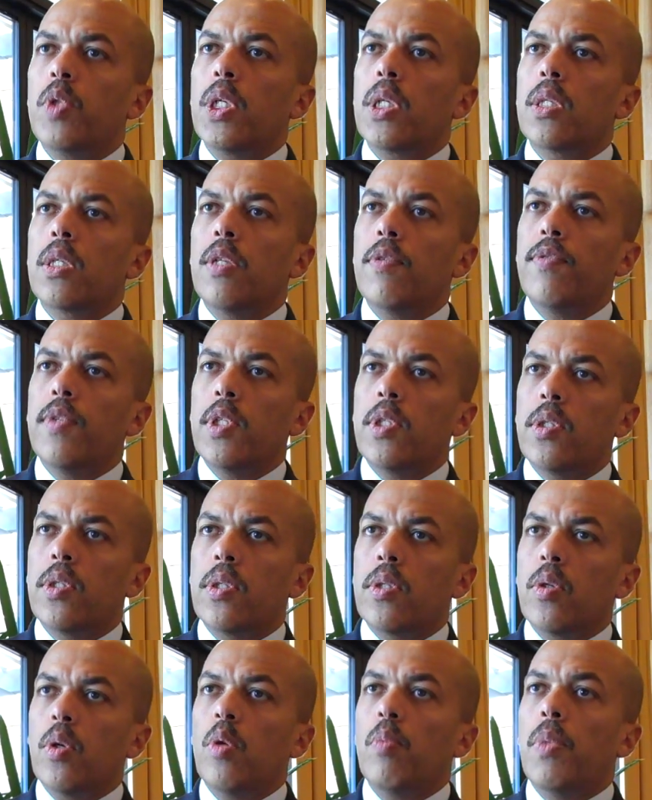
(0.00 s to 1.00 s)
objective
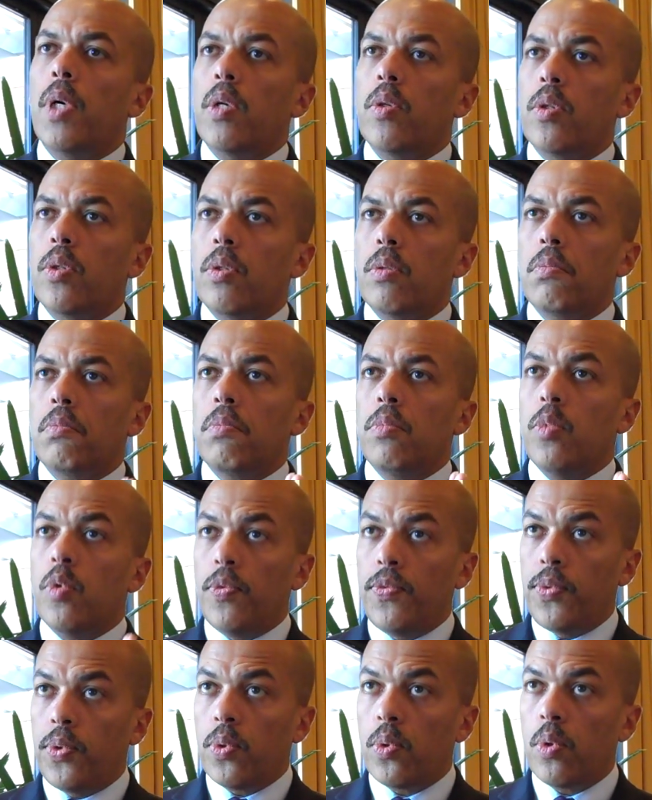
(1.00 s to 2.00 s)
is about the
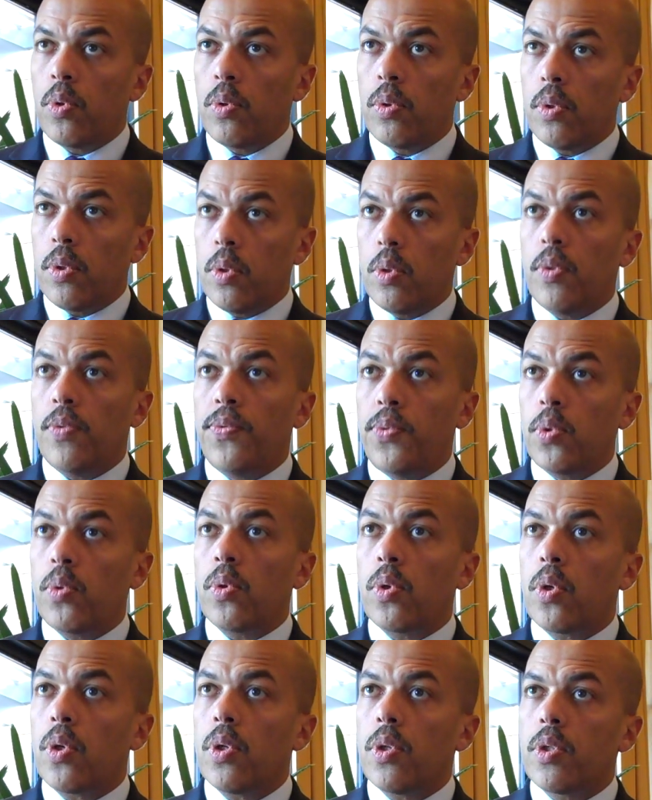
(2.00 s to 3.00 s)
fuel
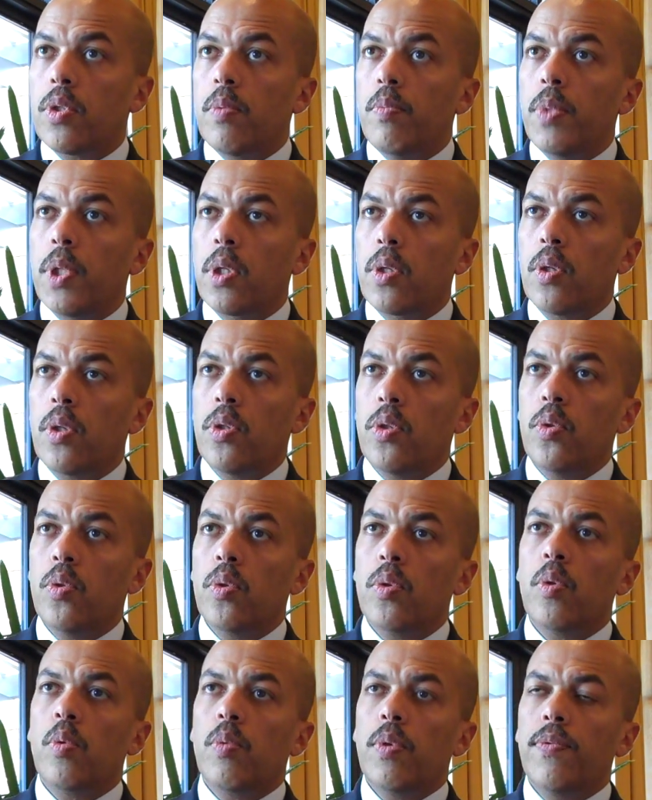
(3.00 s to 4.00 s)
cost, because
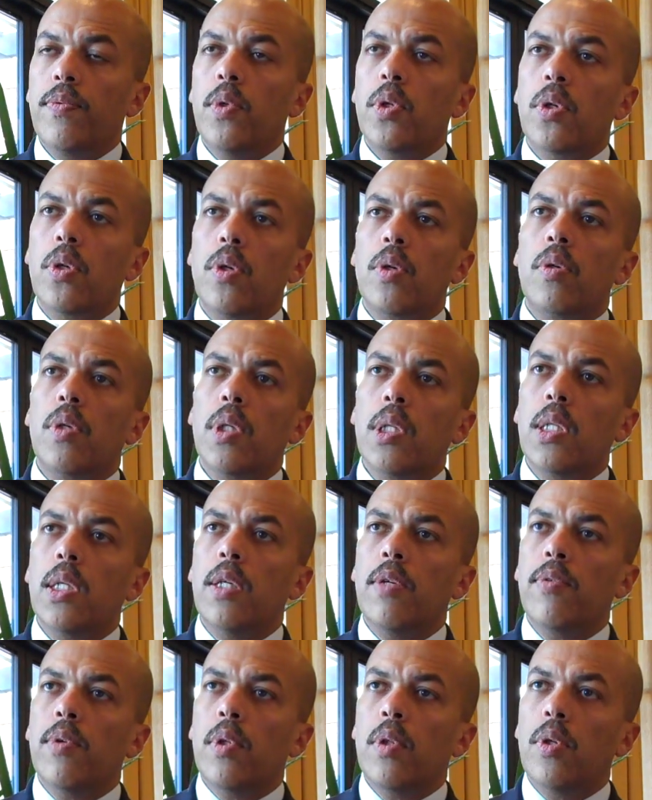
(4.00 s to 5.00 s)
with the current
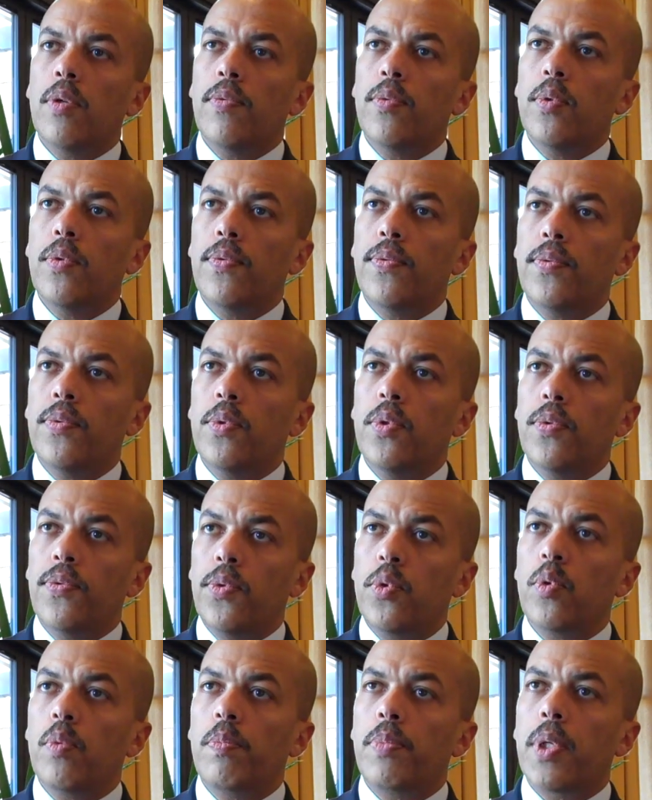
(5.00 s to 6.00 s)
level of the
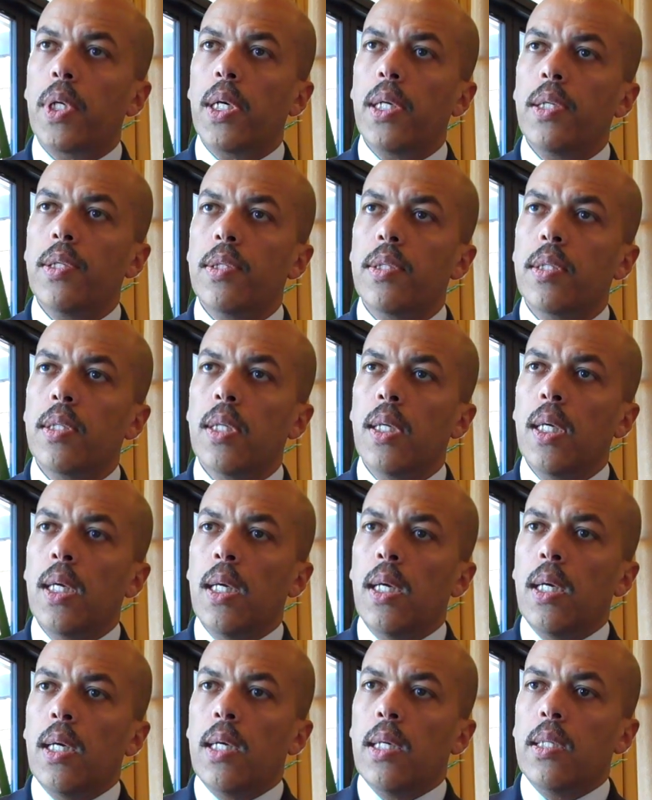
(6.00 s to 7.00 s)
fuel price,
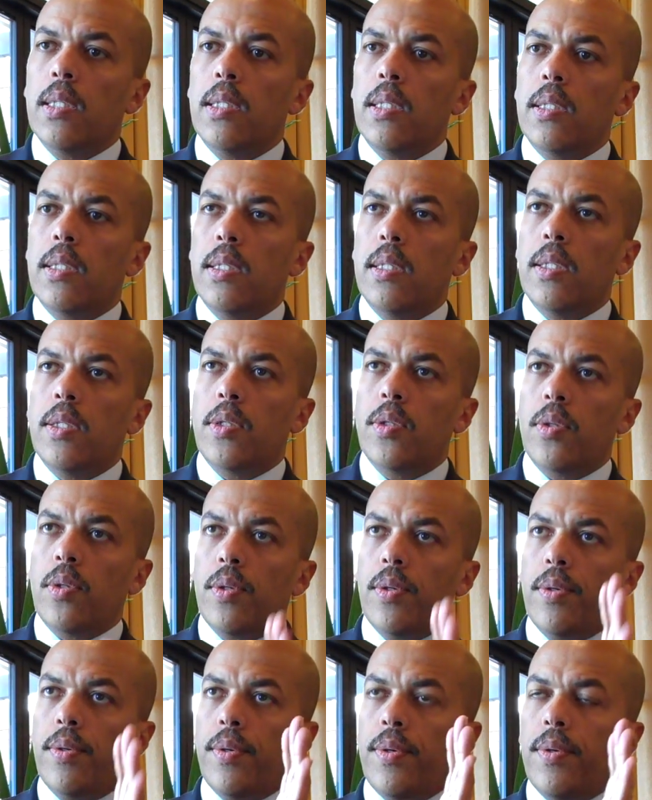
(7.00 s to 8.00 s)
this is
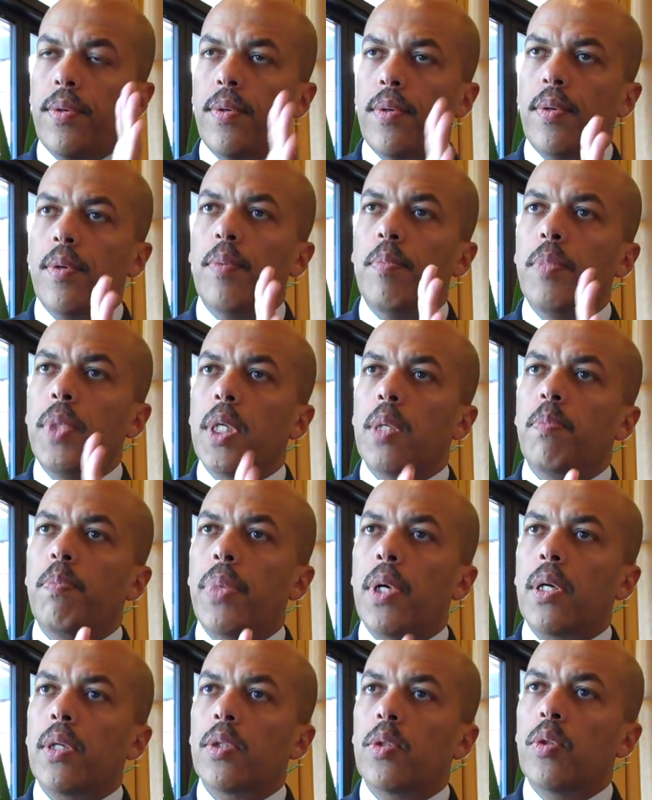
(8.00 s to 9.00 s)
a big
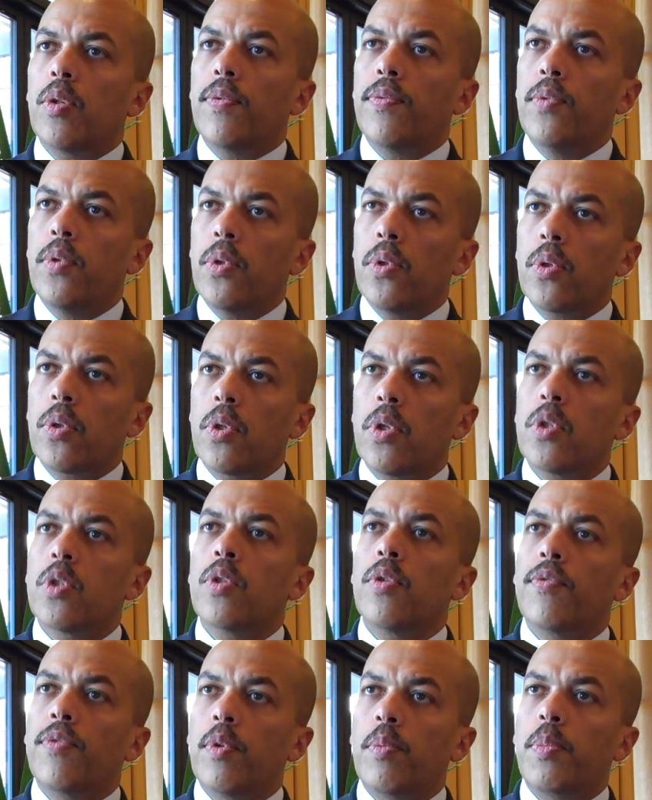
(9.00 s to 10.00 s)
part of the cost
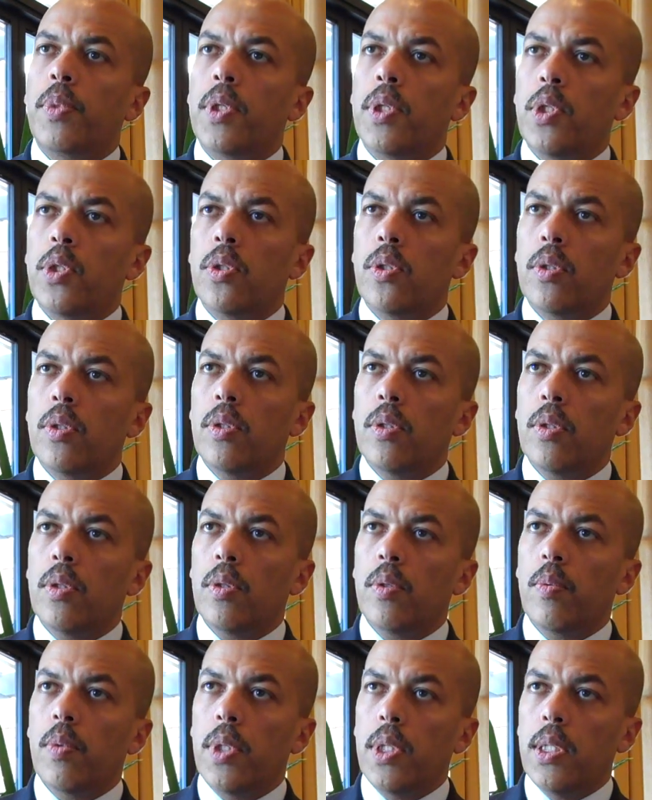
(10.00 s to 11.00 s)
of operation
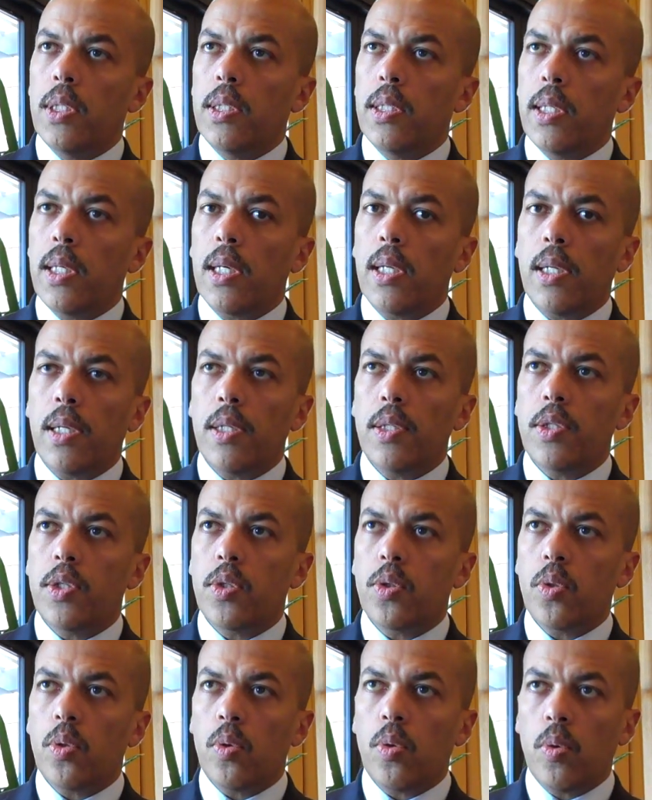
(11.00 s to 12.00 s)
within the airline.
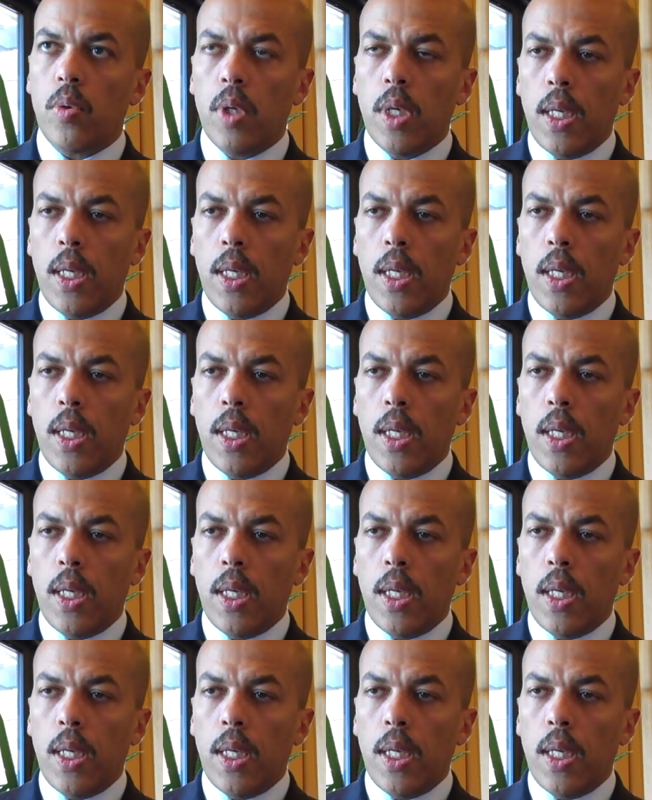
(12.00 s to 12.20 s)
So